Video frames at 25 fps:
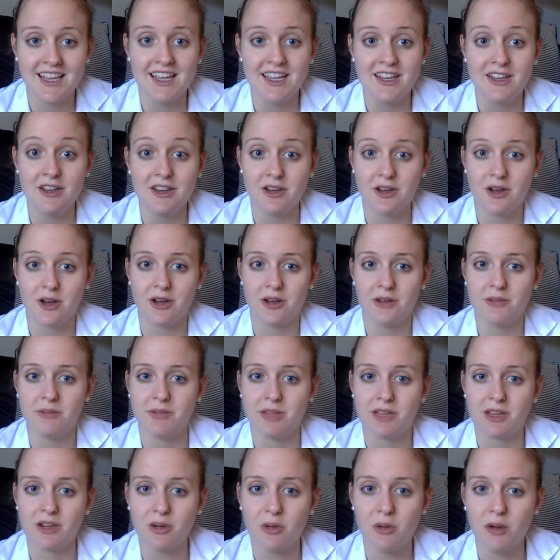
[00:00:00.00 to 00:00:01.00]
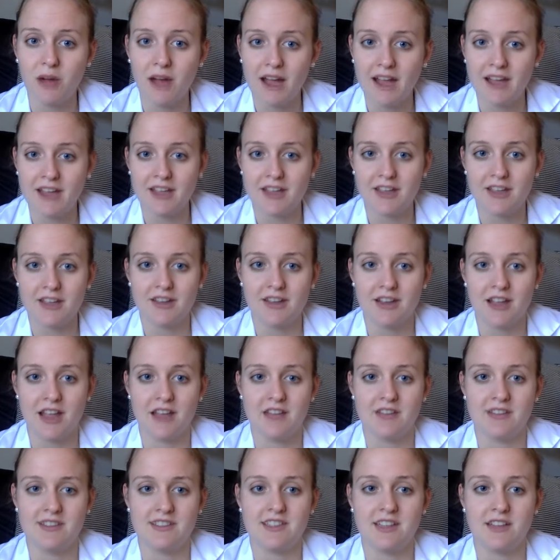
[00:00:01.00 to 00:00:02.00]
He couldn't be quiet
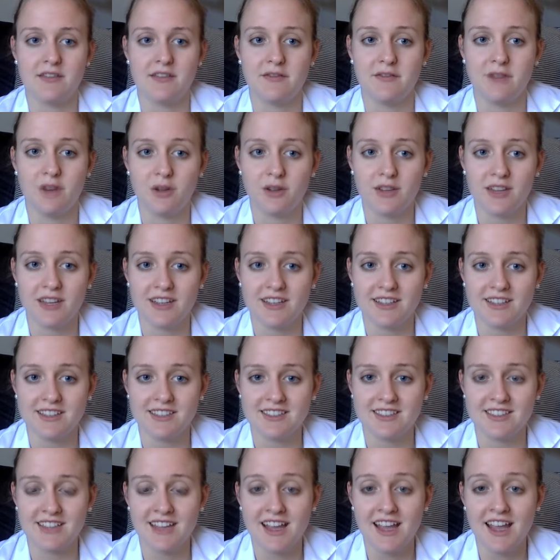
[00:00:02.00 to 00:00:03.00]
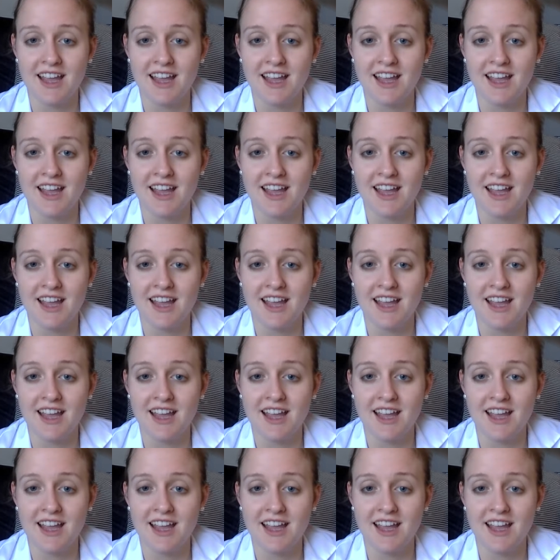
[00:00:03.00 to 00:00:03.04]
and stay focused.